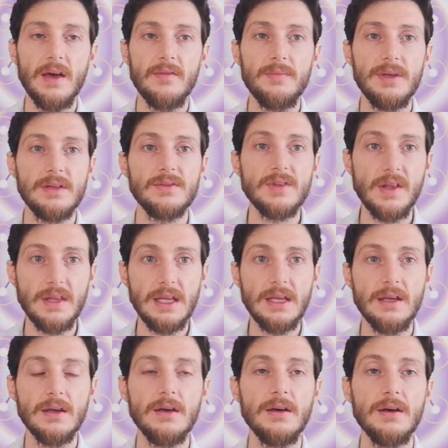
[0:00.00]
I've been
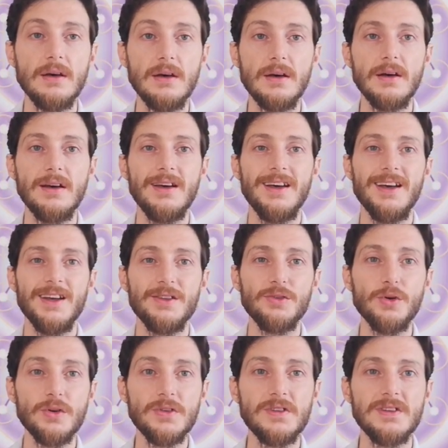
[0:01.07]
studying
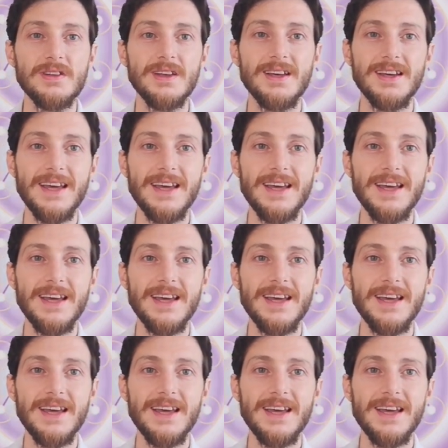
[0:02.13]
those